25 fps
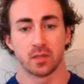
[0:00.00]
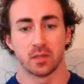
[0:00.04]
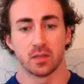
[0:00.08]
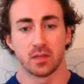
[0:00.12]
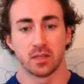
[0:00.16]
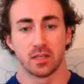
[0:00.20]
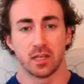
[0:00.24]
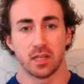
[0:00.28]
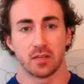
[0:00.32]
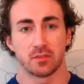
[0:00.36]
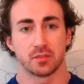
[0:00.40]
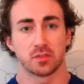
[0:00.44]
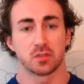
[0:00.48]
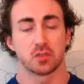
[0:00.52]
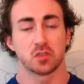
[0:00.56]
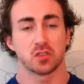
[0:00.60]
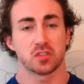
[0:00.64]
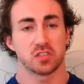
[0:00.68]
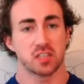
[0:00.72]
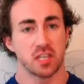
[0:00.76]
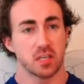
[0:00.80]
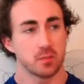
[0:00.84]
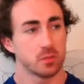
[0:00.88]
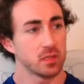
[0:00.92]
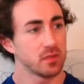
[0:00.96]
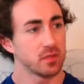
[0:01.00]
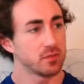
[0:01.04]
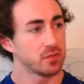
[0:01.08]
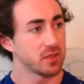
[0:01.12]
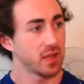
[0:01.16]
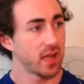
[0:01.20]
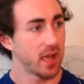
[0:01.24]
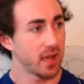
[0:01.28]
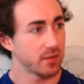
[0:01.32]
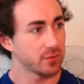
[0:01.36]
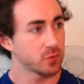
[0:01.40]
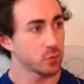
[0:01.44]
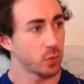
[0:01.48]
If you
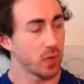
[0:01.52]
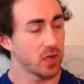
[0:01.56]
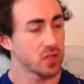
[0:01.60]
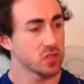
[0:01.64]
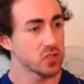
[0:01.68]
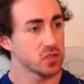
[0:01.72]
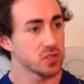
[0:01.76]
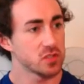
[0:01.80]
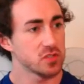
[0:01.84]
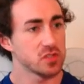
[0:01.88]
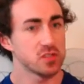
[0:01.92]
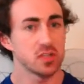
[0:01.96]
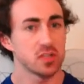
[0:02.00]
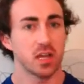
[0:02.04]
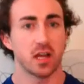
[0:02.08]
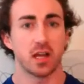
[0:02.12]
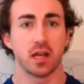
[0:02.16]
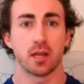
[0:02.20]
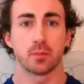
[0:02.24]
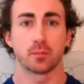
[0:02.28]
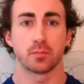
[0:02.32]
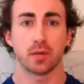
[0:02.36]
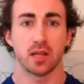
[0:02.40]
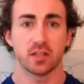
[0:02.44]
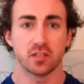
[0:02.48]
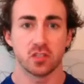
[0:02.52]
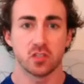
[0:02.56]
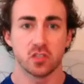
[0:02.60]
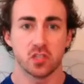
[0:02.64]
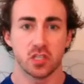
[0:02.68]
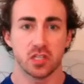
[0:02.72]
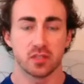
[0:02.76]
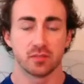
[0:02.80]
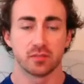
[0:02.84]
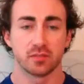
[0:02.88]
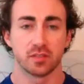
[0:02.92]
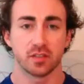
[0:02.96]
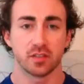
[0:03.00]
have questions, Brendan
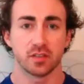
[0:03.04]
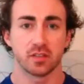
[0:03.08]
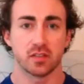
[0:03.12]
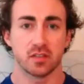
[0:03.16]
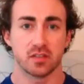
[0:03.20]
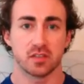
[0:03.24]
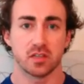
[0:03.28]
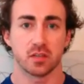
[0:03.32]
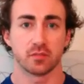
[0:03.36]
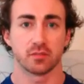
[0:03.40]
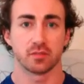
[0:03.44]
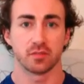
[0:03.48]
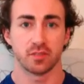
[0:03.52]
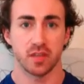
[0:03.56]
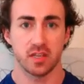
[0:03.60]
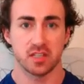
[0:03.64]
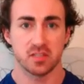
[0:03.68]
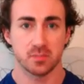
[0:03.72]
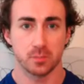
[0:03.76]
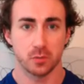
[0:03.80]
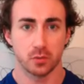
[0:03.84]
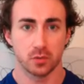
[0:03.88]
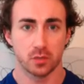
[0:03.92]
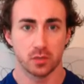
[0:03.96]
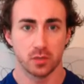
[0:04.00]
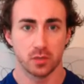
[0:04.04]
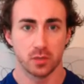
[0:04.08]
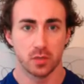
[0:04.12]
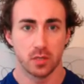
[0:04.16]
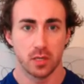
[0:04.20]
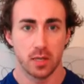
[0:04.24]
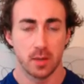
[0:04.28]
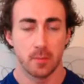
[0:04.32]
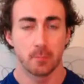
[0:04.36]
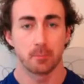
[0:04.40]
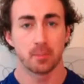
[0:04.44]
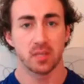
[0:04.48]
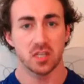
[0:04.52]
Sheehan Fitness on Facebook,
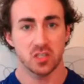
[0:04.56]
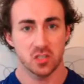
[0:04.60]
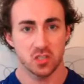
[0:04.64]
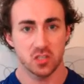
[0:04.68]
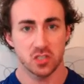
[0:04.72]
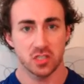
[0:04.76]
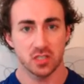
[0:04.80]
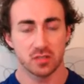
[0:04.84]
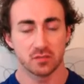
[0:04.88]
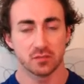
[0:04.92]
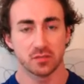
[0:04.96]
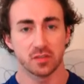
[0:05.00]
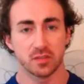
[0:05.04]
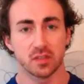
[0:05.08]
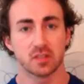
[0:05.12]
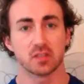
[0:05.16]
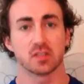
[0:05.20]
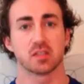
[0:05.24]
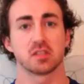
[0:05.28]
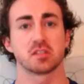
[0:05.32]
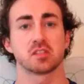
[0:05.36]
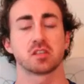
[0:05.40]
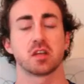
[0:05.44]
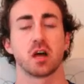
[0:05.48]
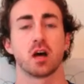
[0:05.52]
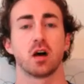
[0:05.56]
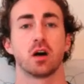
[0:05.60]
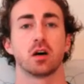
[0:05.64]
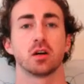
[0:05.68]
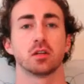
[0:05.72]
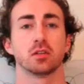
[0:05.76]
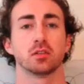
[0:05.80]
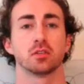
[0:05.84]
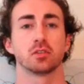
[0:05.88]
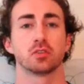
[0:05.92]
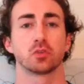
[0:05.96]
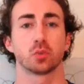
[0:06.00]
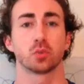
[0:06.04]
B Sheehan Fitness
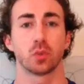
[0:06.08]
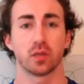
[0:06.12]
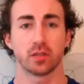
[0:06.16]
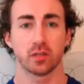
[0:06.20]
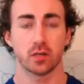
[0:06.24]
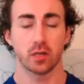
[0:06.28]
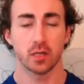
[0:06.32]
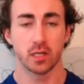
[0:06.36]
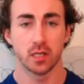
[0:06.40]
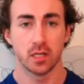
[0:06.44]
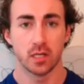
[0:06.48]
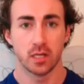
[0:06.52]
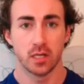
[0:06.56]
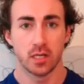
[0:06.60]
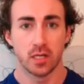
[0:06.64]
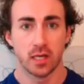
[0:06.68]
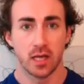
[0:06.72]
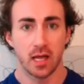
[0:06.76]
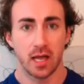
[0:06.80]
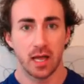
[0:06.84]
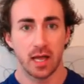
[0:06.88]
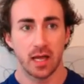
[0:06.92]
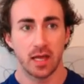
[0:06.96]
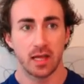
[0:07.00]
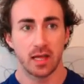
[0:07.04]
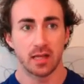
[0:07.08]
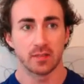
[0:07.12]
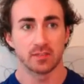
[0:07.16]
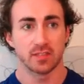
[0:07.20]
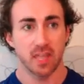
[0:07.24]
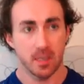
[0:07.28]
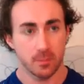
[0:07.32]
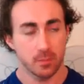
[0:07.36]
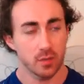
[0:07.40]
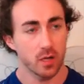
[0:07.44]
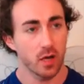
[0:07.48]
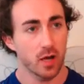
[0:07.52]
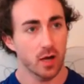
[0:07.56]
on Twitter,
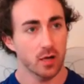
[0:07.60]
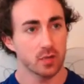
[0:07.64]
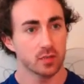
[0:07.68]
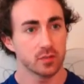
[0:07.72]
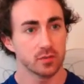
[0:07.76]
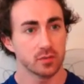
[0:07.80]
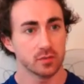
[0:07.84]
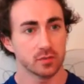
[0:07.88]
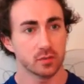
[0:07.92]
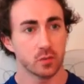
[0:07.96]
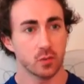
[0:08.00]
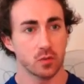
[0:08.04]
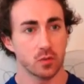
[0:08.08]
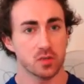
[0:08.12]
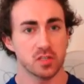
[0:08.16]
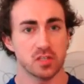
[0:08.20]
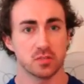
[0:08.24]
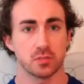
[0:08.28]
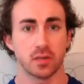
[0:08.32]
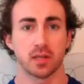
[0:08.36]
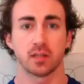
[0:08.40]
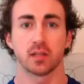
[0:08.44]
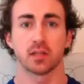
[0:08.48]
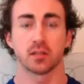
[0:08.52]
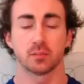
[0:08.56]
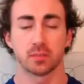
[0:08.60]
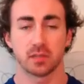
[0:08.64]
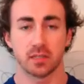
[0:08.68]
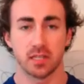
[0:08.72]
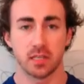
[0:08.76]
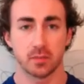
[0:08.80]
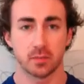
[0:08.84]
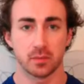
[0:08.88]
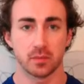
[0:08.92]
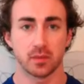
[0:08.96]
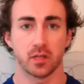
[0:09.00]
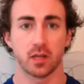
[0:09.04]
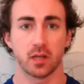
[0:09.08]
DEBRA Ireland of course as well. I'll be
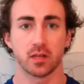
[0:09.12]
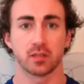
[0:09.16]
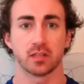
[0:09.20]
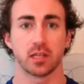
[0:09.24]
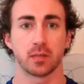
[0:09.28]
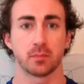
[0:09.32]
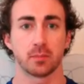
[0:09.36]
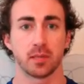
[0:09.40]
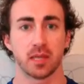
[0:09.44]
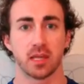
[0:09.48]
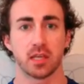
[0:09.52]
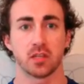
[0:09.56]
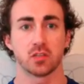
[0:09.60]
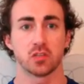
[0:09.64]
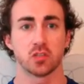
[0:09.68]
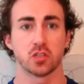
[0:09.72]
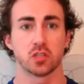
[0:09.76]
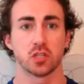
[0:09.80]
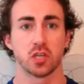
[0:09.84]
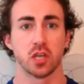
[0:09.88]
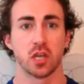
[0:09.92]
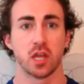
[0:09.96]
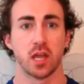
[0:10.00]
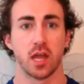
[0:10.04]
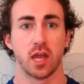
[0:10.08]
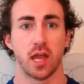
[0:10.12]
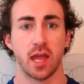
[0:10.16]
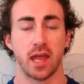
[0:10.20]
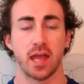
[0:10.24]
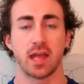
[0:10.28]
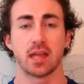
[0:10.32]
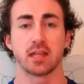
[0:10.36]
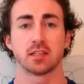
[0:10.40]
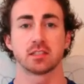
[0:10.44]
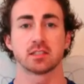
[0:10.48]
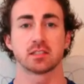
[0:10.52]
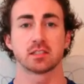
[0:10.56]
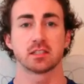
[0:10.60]
keeping an eye on that page,
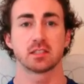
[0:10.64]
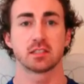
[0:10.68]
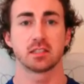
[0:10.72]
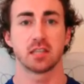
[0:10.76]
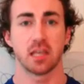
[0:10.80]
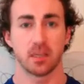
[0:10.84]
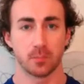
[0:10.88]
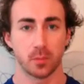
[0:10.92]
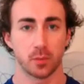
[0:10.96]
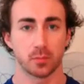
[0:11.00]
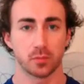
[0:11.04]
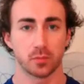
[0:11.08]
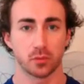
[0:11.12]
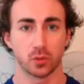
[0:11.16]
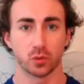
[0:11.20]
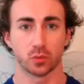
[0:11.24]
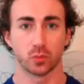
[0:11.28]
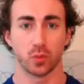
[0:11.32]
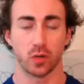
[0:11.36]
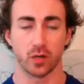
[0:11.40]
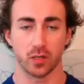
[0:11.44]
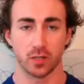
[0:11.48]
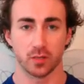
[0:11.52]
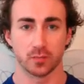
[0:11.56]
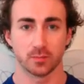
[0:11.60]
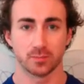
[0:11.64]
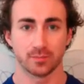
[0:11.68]
and keep up the good work.